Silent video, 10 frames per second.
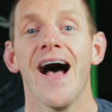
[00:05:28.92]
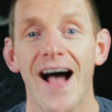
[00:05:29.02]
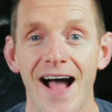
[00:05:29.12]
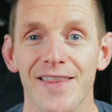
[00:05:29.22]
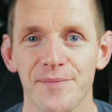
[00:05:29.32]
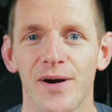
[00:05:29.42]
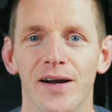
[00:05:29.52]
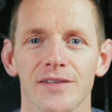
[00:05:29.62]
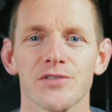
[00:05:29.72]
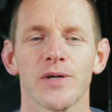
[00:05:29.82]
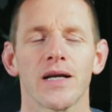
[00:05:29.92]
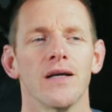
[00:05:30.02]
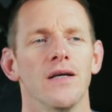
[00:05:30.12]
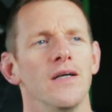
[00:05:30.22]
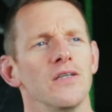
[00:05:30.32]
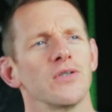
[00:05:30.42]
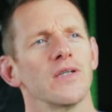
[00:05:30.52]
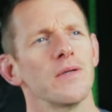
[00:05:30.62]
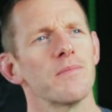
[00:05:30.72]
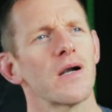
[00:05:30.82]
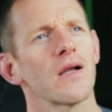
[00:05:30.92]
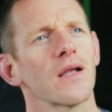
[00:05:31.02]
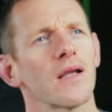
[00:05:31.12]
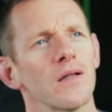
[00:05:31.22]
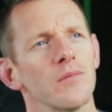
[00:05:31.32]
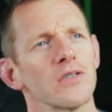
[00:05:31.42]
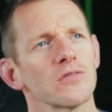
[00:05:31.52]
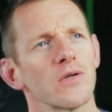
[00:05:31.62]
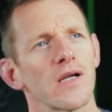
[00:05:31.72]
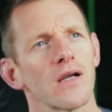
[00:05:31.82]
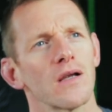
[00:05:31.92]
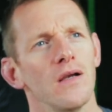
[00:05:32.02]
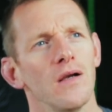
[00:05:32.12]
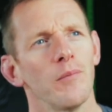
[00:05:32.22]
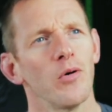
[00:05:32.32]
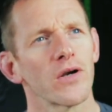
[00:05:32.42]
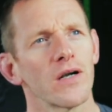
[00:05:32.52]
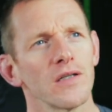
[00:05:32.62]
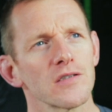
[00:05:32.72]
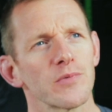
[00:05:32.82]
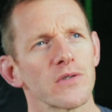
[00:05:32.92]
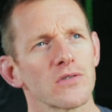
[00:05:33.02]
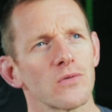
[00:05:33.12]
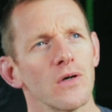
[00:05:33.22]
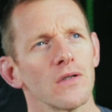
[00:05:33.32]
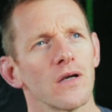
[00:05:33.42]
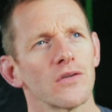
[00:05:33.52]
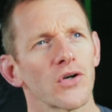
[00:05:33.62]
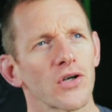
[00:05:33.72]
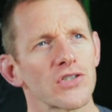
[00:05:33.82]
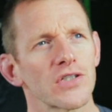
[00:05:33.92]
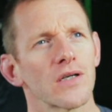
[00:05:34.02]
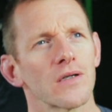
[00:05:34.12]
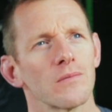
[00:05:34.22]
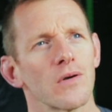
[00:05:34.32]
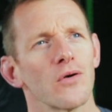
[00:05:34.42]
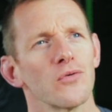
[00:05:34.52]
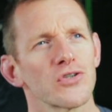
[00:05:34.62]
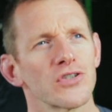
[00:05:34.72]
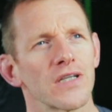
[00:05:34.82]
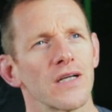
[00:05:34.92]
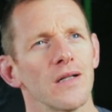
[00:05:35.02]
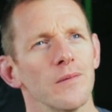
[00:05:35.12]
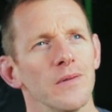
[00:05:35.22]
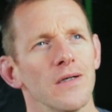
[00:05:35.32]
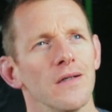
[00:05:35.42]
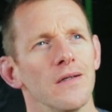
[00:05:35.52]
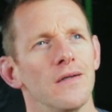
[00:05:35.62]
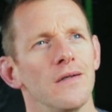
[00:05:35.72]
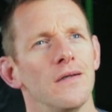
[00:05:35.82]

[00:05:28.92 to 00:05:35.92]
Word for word: the American swing. So you got the American kettlebell swing, Bulgarian split squat, a Turkish get up, a Russian kettlebell.